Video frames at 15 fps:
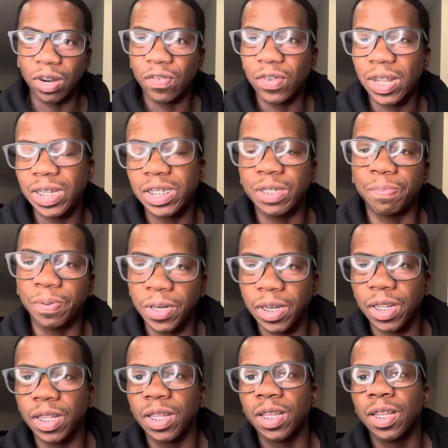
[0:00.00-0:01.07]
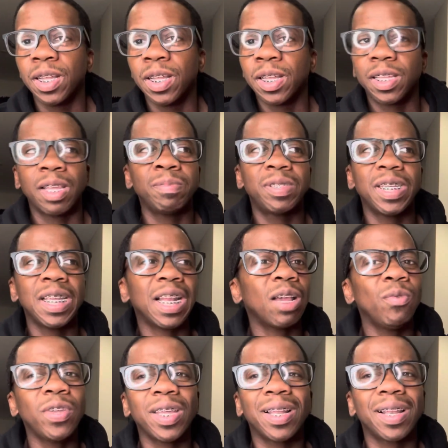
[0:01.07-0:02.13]
I feel like she pretty. You know what I'm saying? Like,
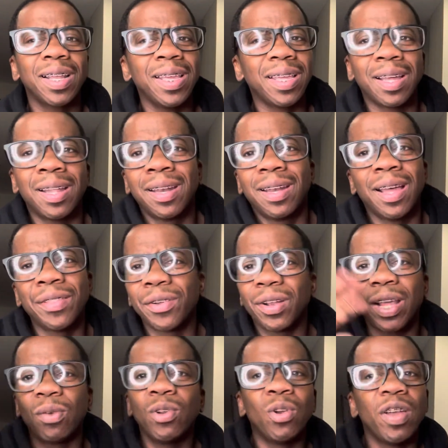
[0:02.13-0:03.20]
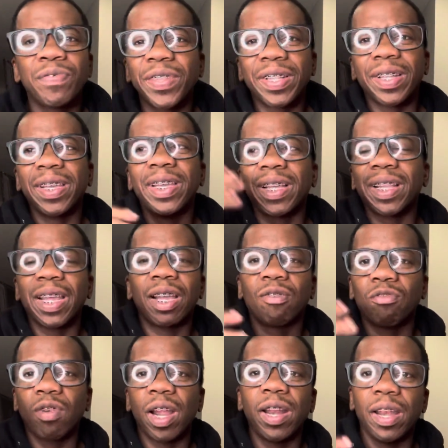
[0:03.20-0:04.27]
we can link another, like, we don't have to link, like,
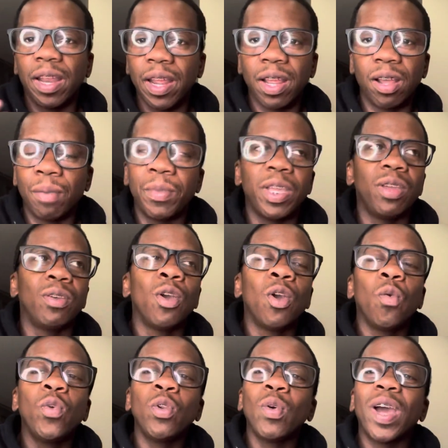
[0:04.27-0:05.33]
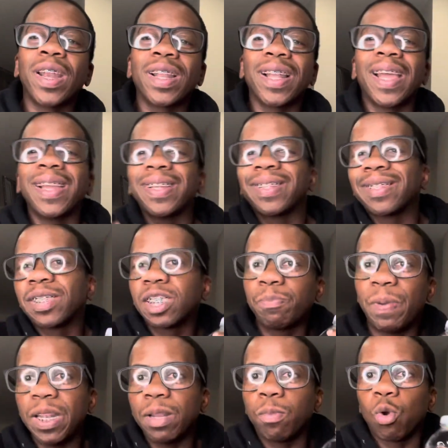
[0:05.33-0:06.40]
right now. I mean, we don't gotta, like,
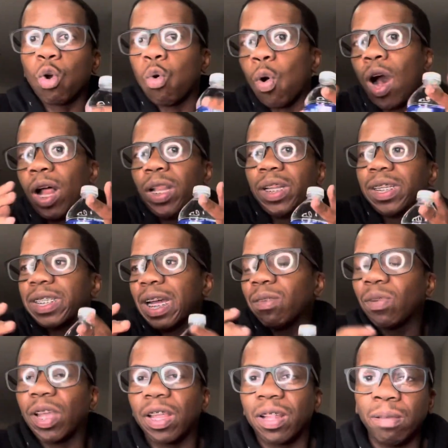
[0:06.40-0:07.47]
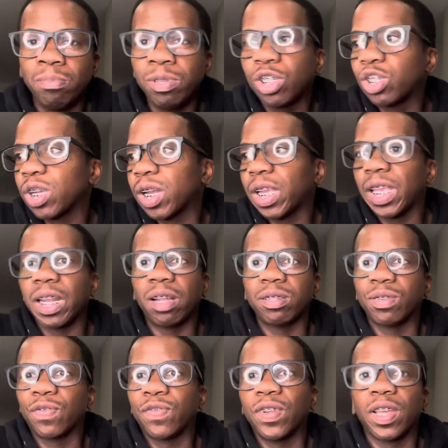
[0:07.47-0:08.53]
spend quality time together. I'm just trying to get out
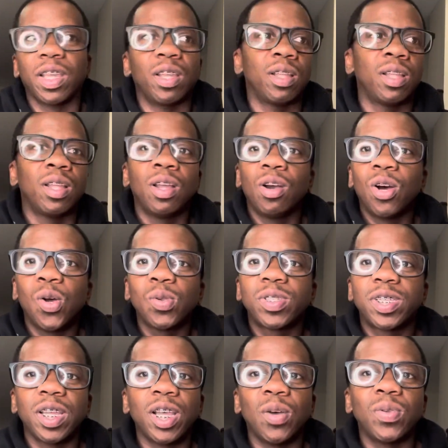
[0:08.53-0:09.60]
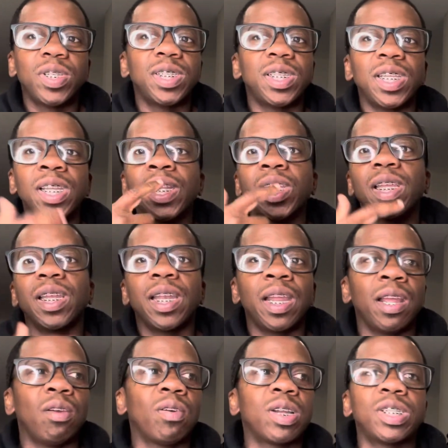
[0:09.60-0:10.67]
this fucking hotel with this idiot
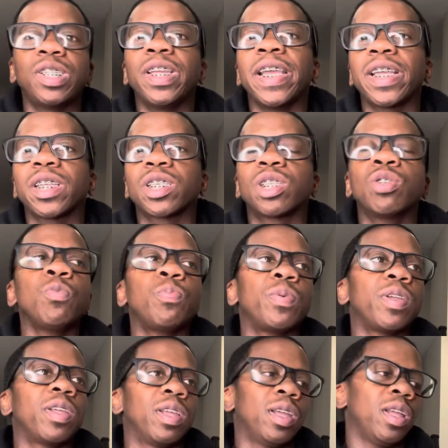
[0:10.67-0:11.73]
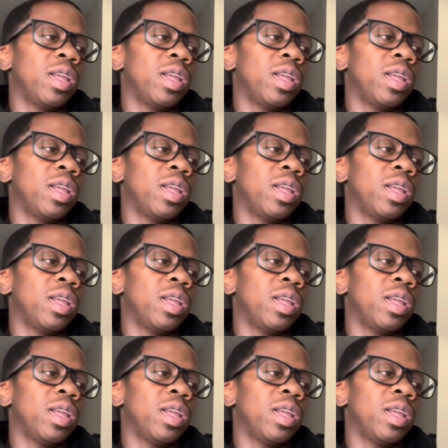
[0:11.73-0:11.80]
now because she acting stupid.